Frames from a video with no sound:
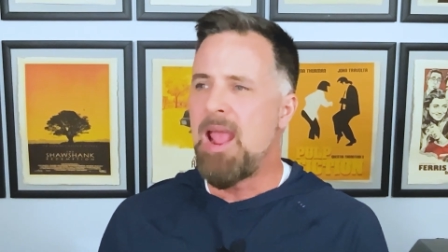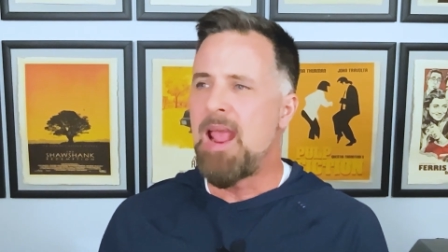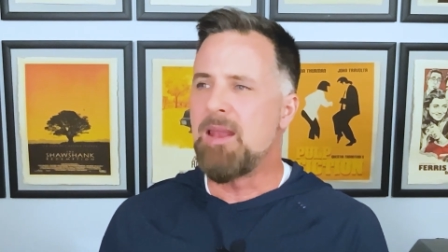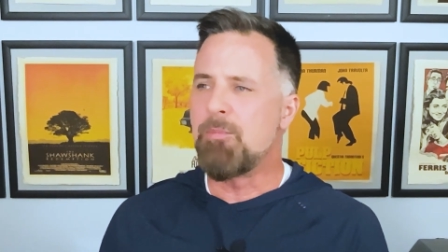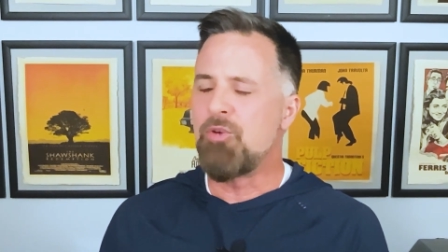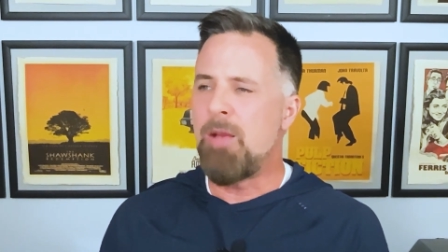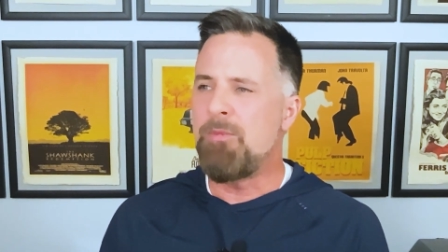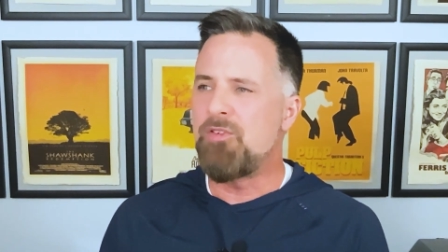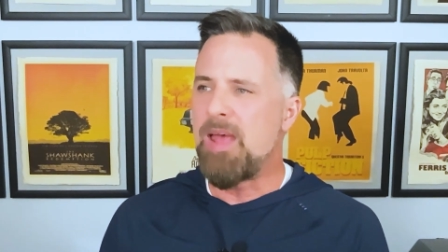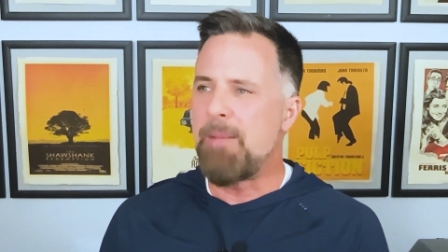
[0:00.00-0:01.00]
And the problem
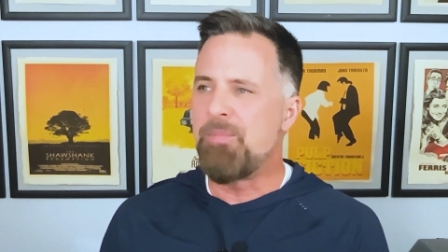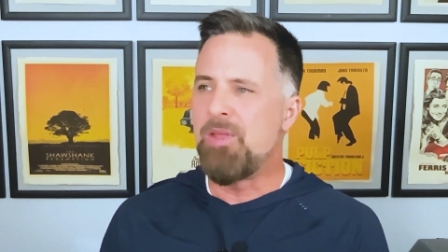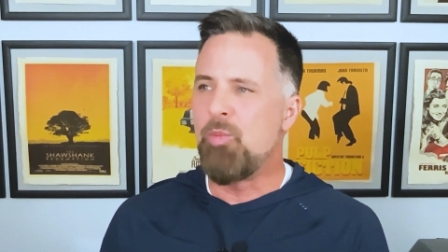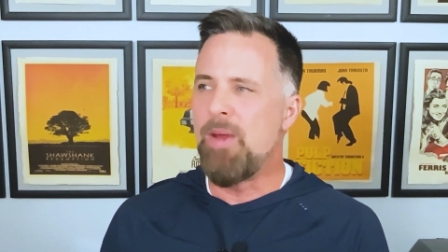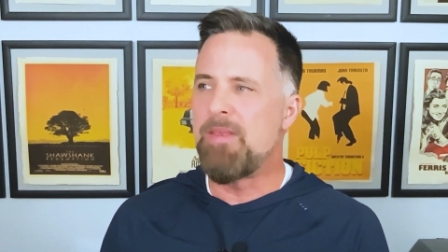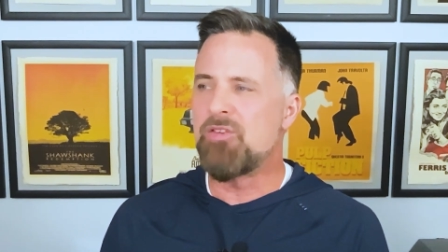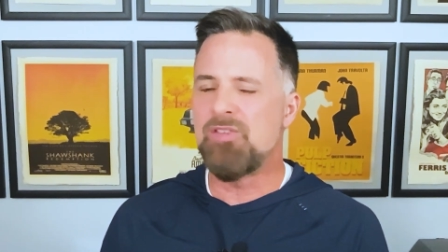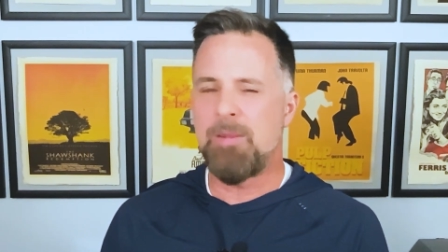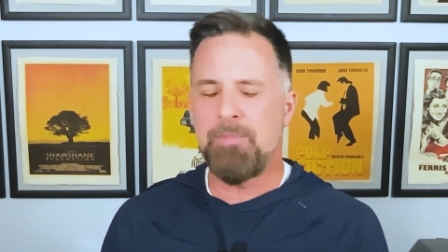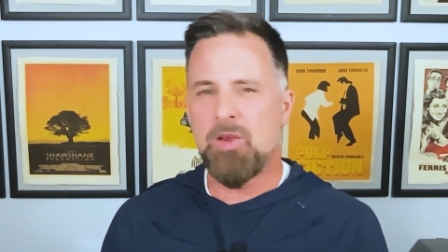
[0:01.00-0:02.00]
is that when there's
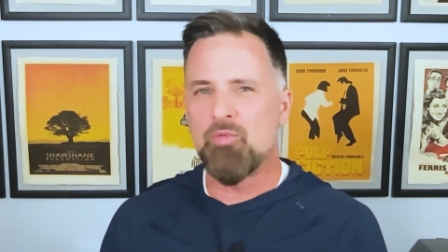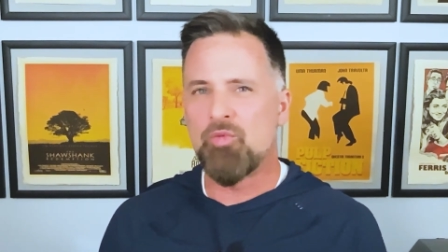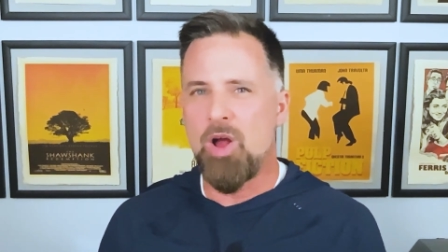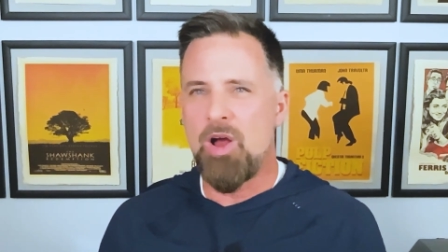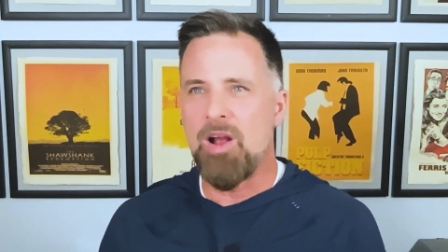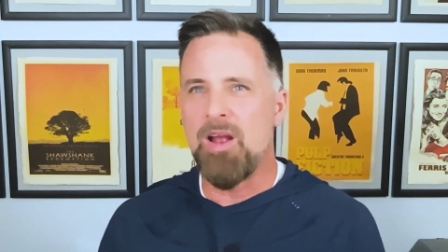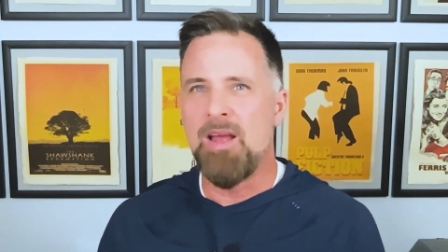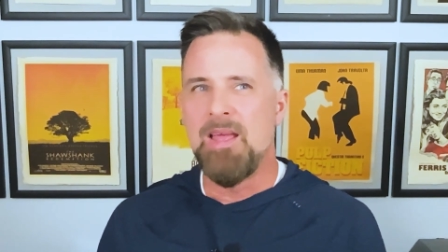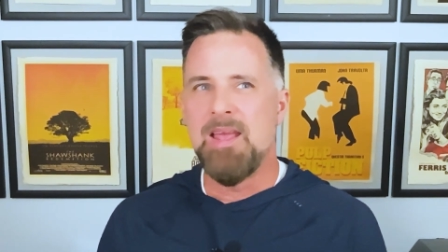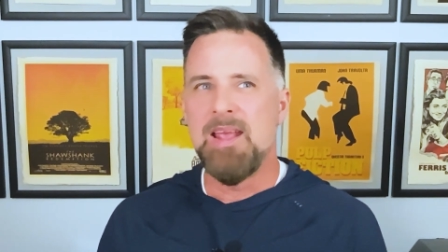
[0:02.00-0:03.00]
something wrong,
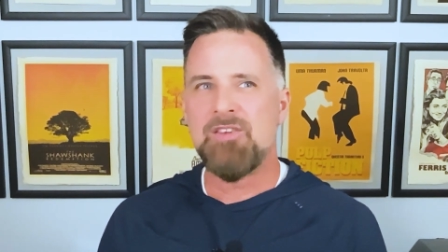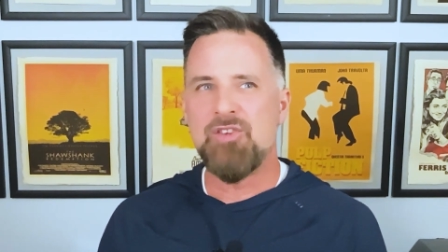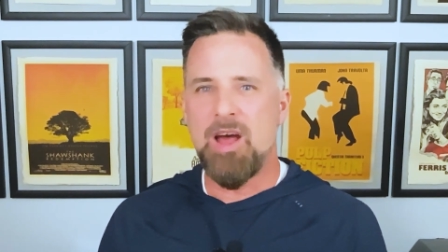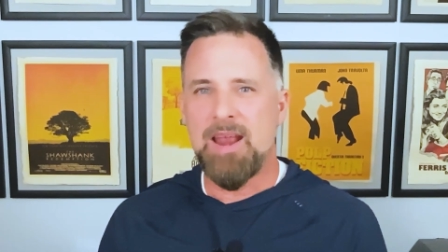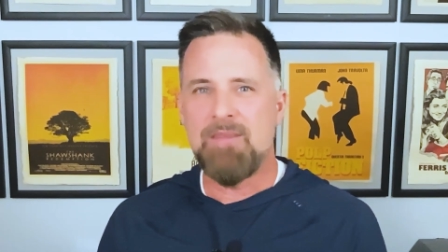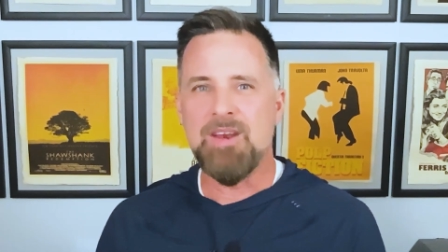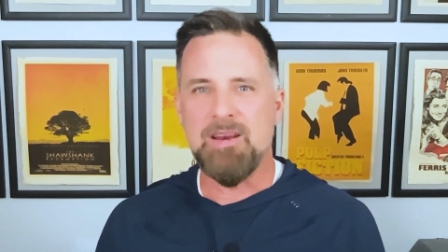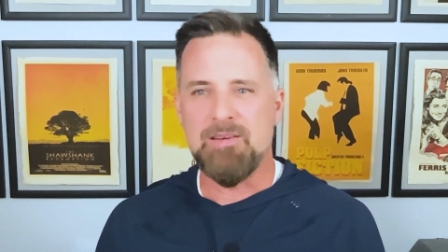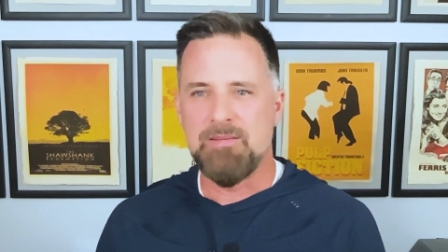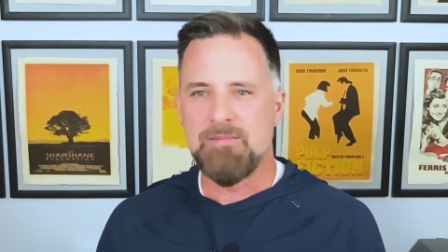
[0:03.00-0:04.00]
it's not evident.